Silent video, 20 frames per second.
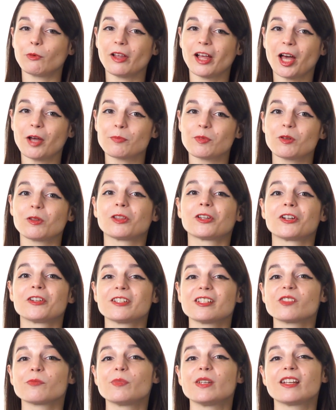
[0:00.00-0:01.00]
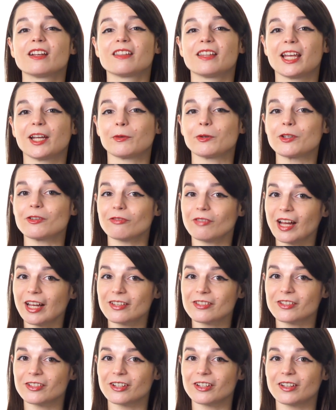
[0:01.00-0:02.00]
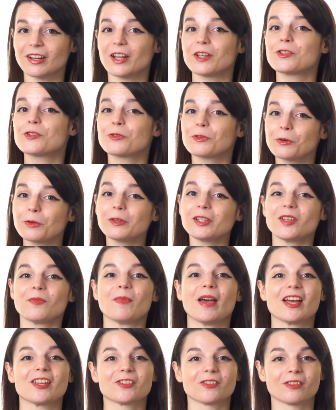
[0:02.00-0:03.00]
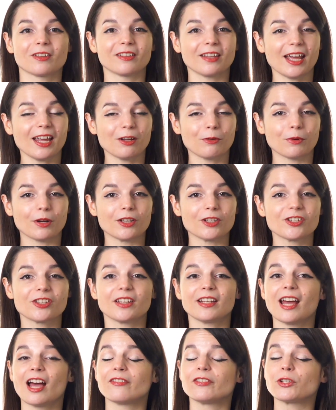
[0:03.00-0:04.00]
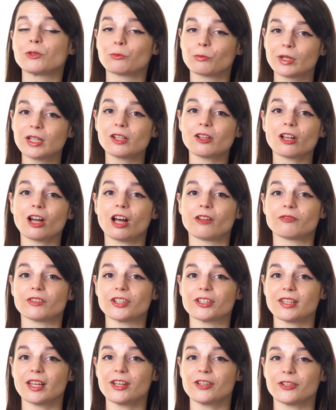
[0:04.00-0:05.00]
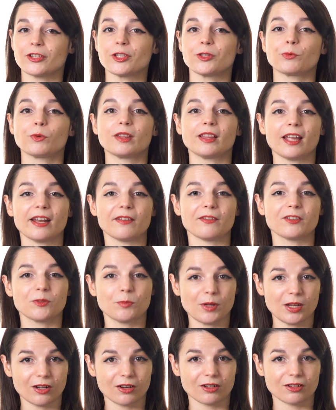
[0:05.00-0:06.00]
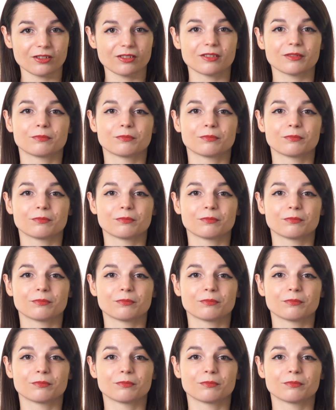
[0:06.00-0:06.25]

help you learn to speak a language faster and truly master the language than having real conversations with native speakers.